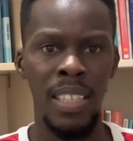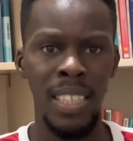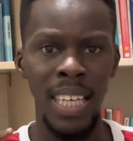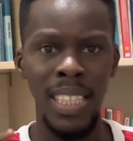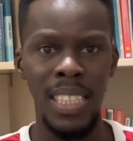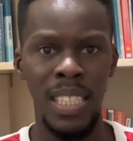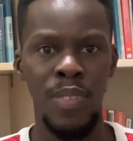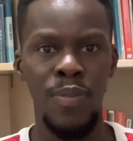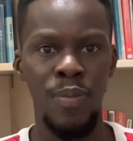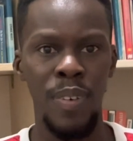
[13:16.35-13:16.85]

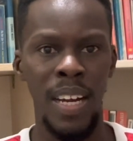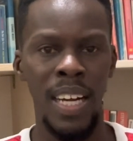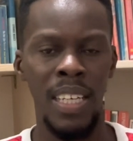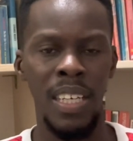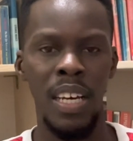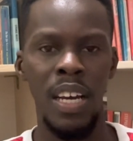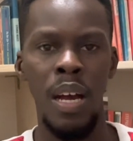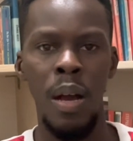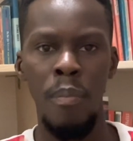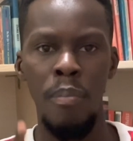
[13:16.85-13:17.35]
That is fine.
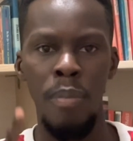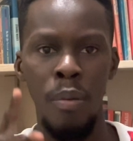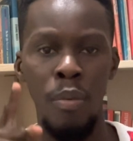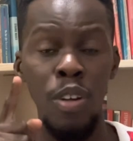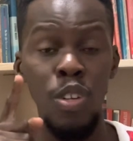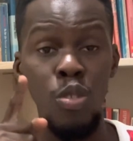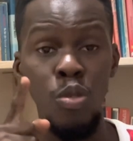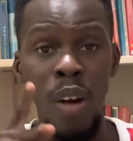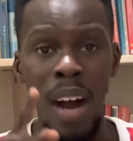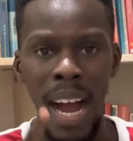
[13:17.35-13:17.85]
But
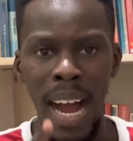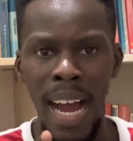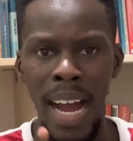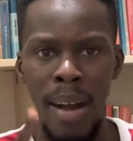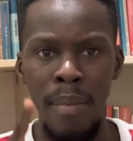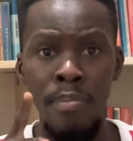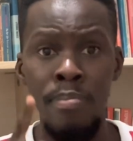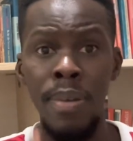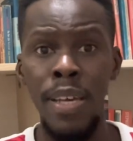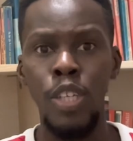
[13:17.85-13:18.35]
when you
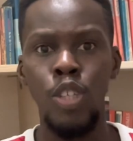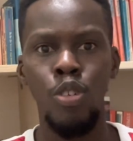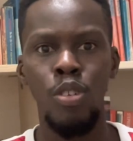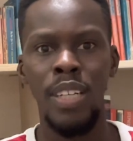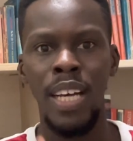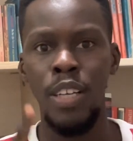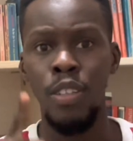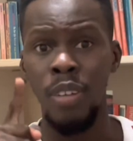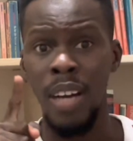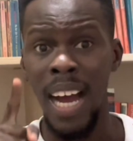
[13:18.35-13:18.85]
hire, make sure
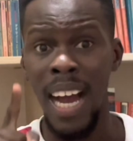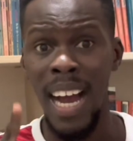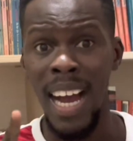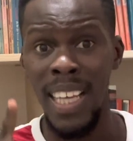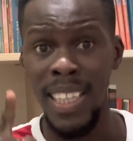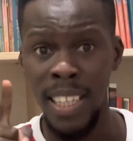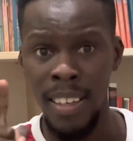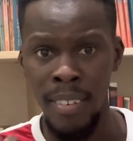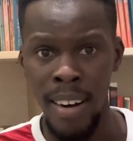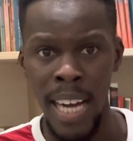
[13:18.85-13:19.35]
that you hire
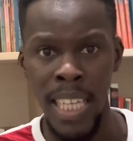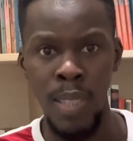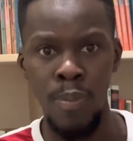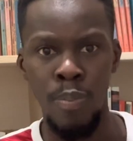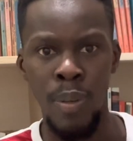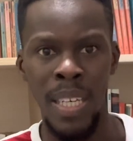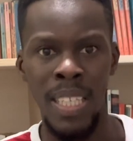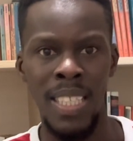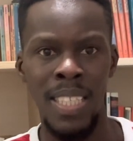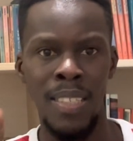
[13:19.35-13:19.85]
the right
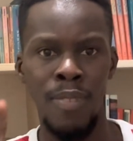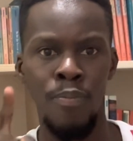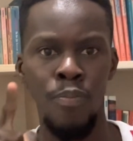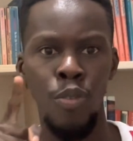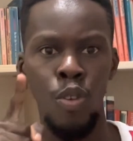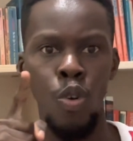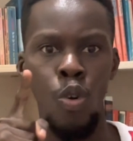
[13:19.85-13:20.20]
person